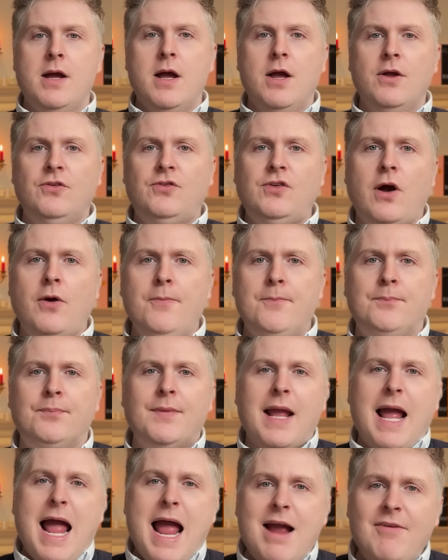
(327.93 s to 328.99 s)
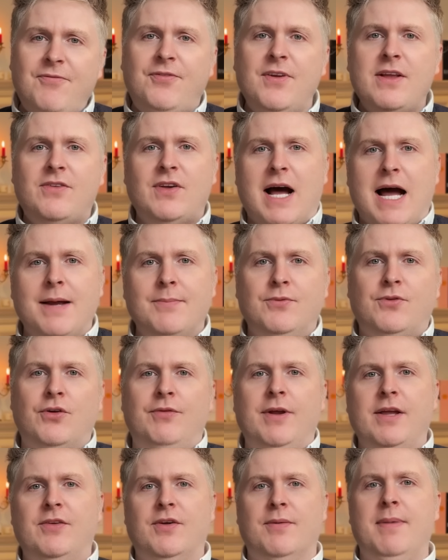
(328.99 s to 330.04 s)
So every time
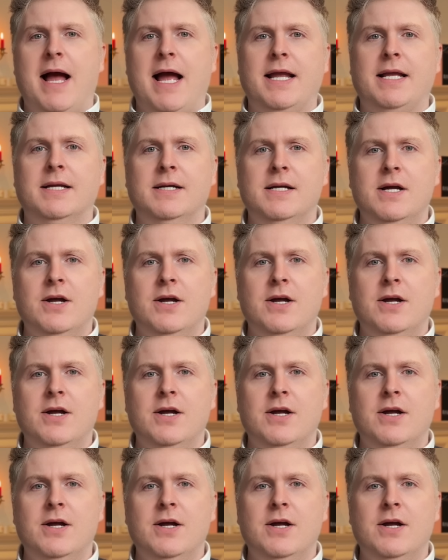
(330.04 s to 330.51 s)
Theresa May